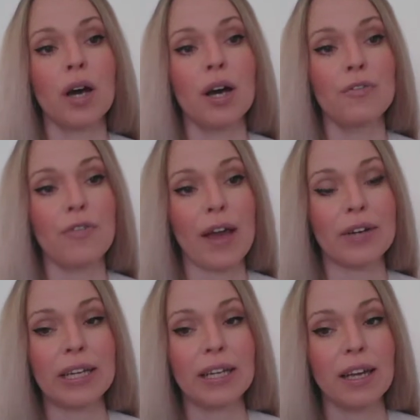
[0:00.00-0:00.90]
a
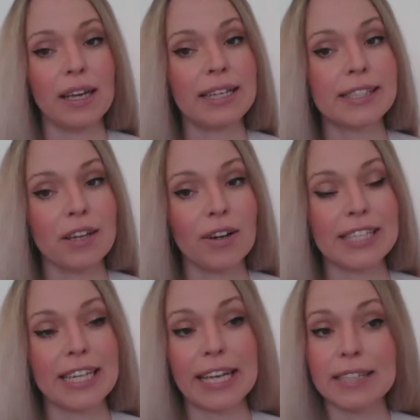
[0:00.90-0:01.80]
very
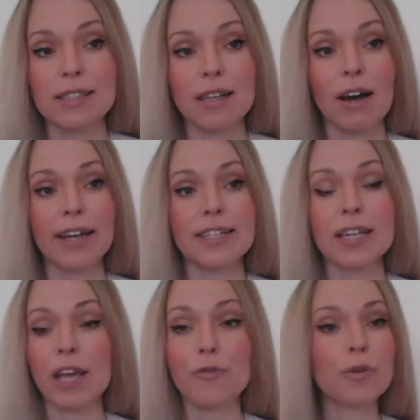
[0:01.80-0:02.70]
exciting
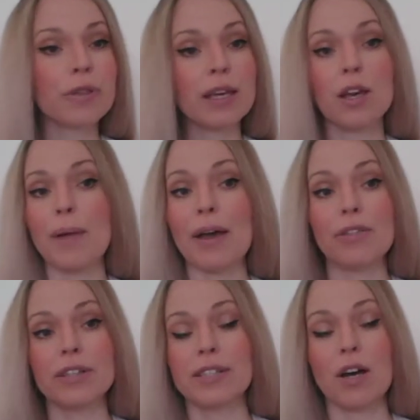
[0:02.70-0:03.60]
insight. If you think
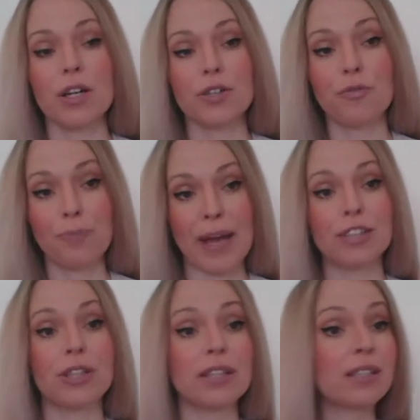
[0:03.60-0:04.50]
about the side of
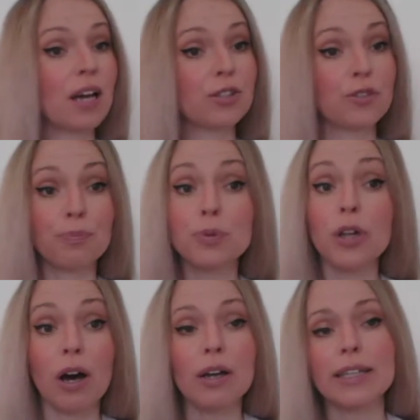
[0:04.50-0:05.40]
Pest and side of
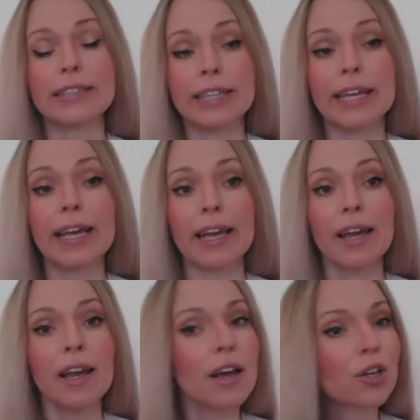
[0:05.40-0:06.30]
Buda in
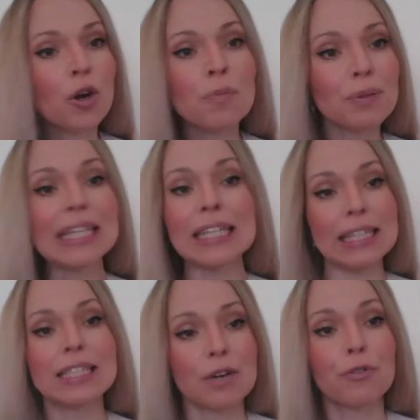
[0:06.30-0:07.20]
here,
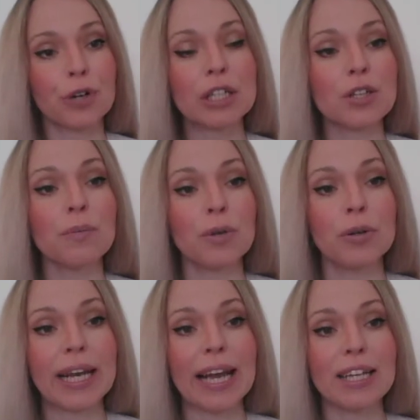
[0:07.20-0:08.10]
completely different
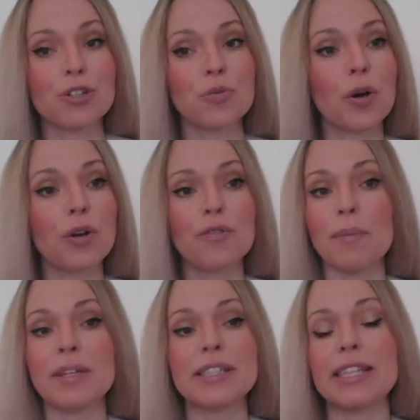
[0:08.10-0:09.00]
communication. One of
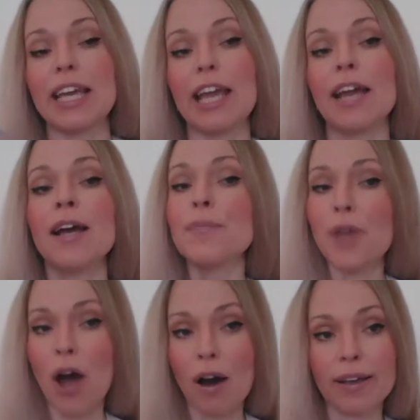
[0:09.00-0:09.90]
them is the
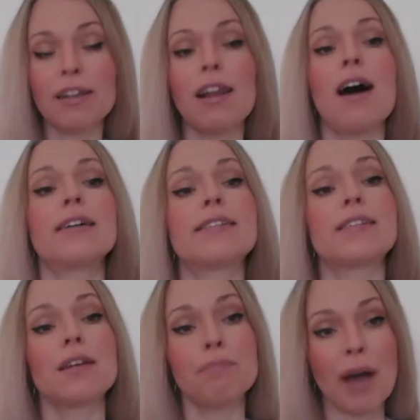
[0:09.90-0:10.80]

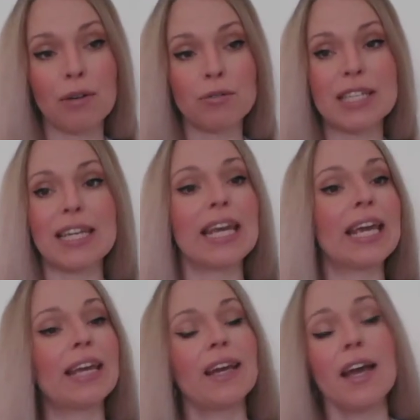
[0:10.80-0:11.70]
high-class, mountainy,